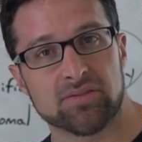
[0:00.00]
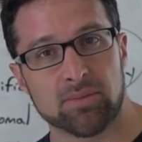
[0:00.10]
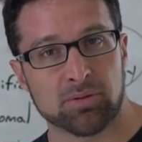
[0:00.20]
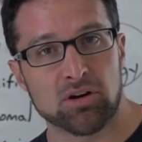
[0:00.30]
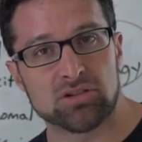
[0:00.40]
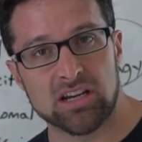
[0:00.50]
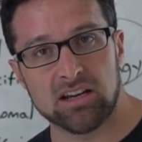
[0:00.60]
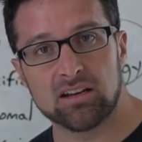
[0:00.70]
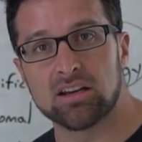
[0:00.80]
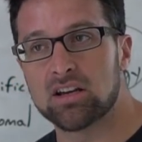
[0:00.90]
of the
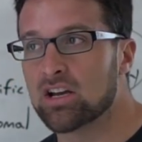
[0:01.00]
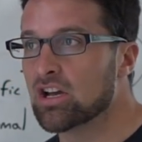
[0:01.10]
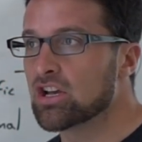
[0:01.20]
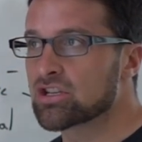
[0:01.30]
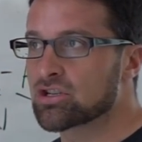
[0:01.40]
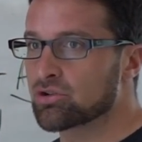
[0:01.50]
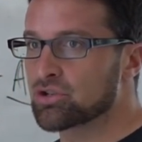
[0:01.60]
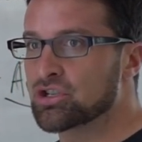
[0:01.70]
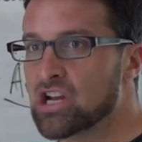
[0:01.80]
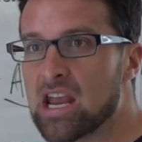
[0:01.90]
protein,
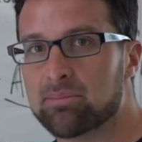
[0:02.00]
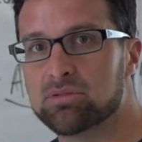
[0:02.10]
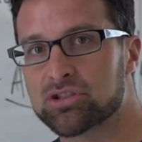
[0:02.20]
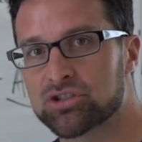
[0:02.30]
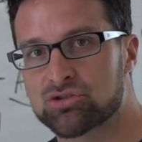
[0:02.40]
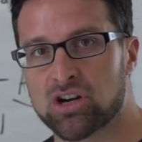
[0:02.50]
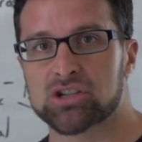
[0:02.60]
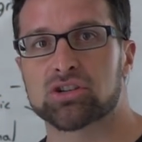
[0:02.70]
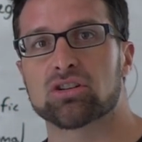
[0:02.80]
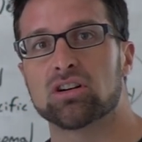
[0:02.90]
certain shape,
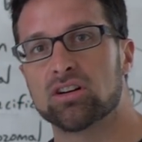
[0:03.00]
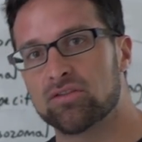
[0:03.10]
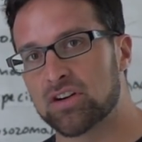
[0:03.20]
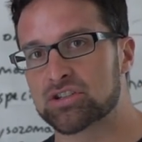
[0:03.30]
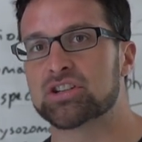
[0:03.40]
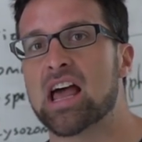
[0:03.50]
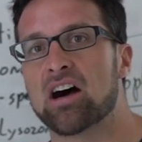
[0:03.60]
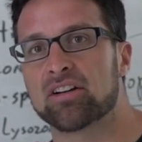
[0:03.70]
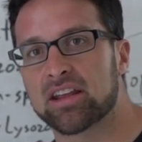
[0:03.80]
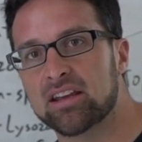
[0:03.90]
structure,
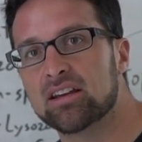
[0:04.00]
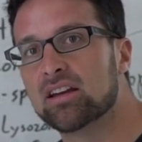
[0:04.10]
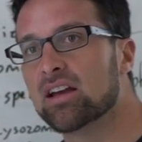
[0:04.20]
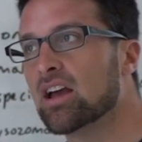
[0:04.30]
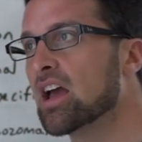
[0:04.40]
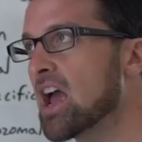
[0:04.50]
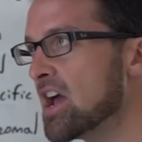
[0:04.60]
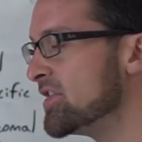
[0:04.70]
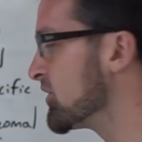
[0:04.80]
functionality, and